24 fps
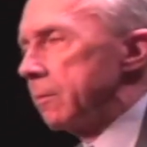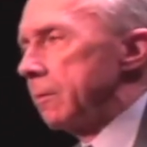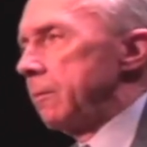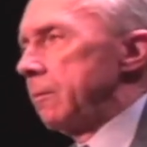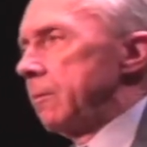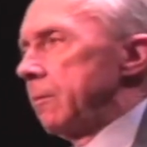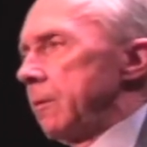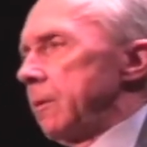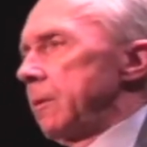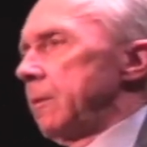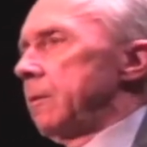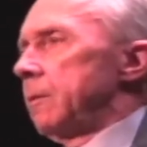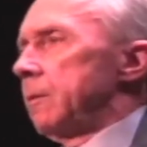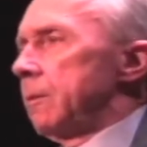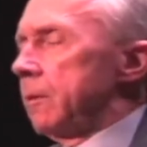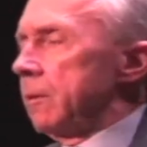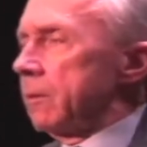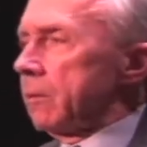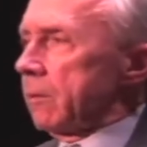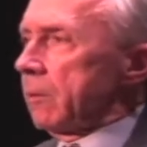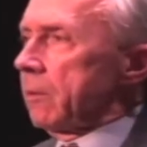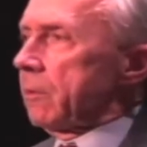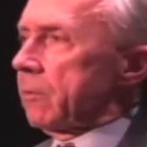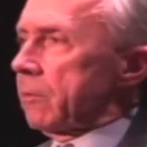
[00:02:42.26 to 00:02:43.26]

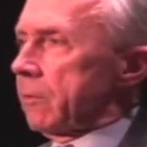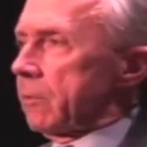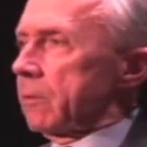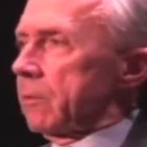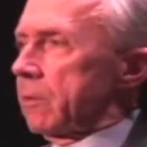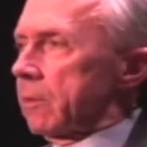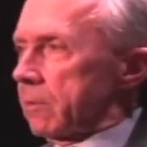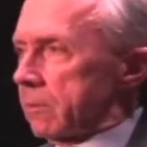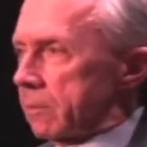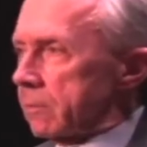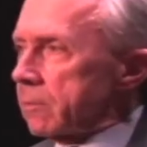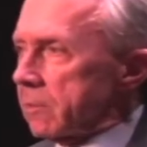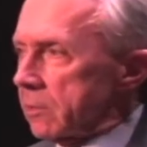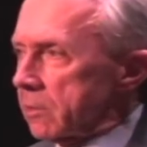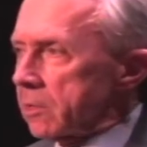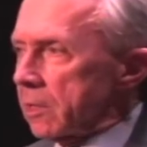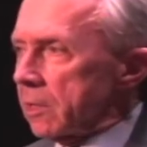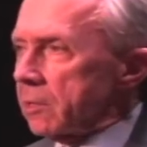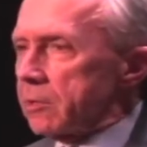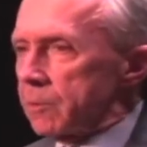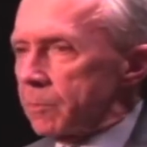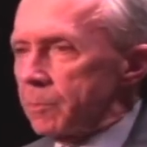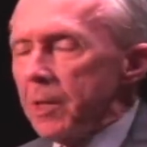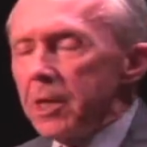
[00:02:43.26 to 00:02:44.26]
It
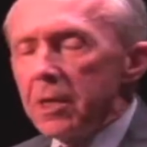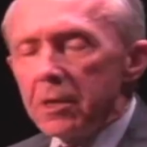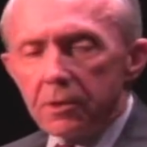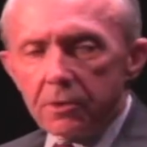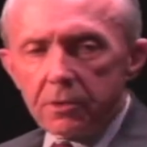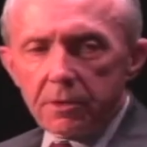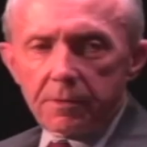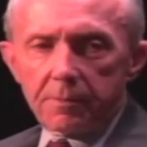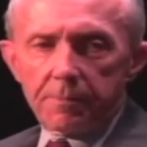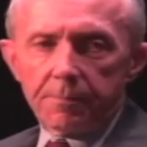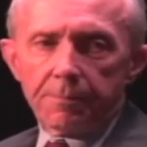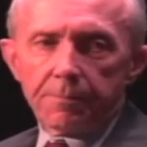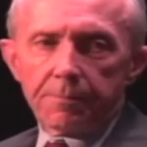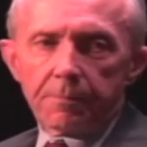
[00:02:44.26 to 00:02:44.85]
says speech.